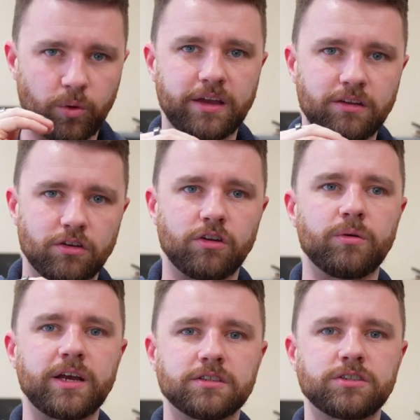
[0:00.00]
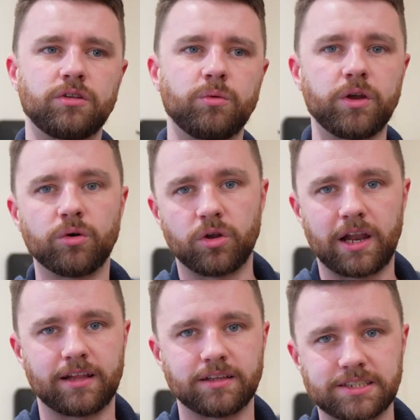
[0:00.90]
way to do it so that we
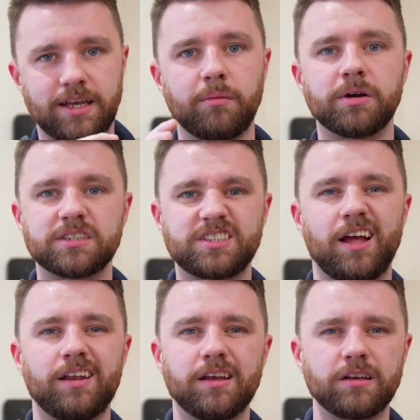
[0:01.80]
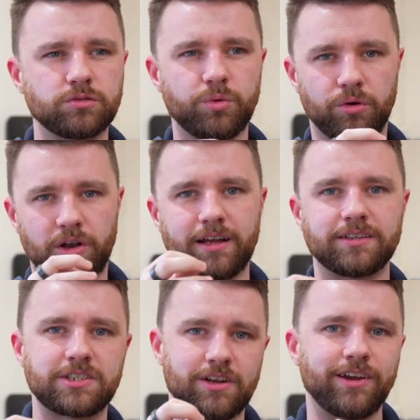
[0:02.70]
all had the same understanding, because we all
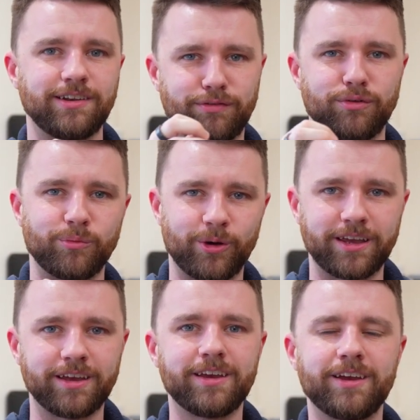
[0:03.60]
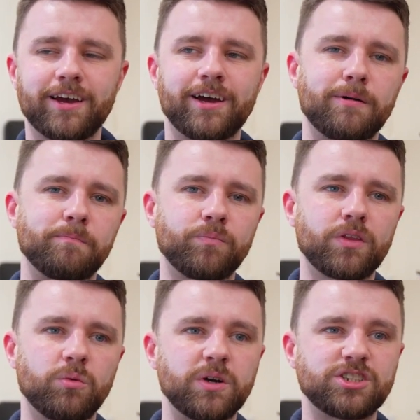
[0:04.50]
had a slight different way,
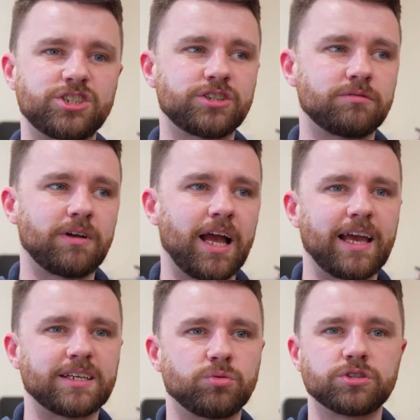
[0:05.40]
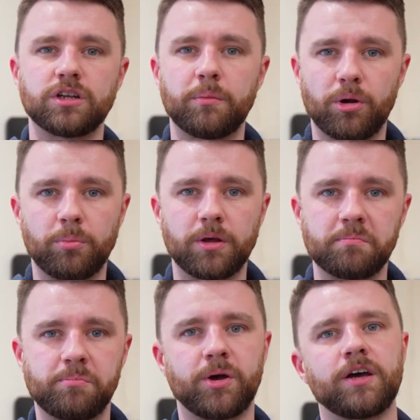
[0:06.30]
which I guess wasn't a
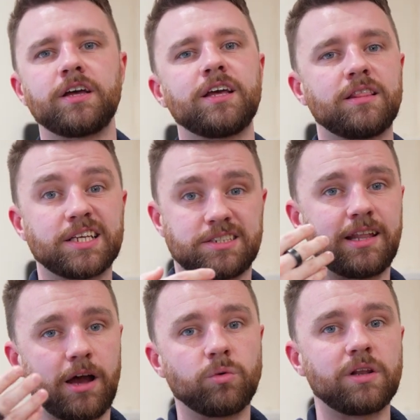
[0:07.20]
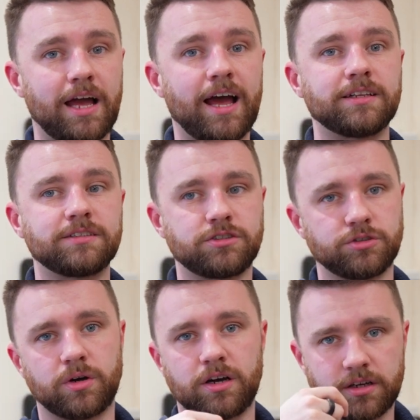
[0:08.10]
problem, but this now will add
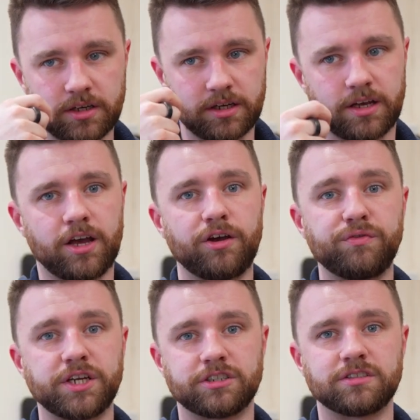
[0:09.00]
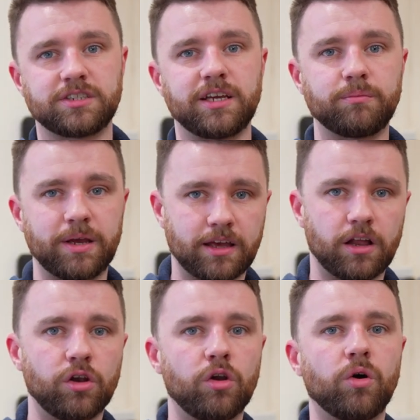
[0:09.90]
to our efficiency and make
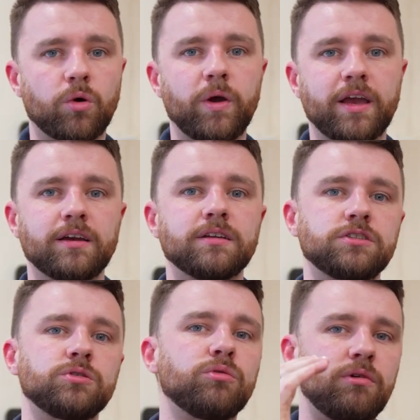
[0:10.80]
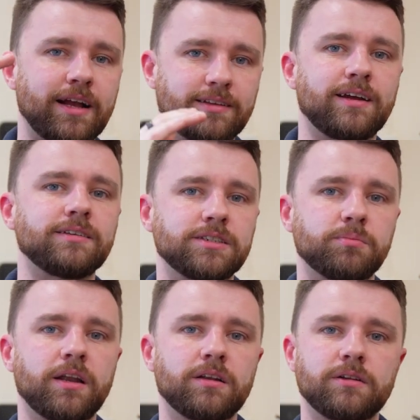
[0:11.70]
it a lot quicker to erect and
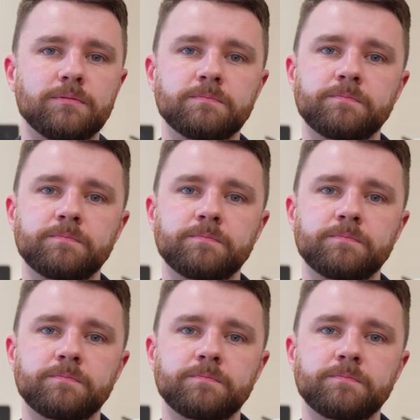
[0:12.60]
dismantle.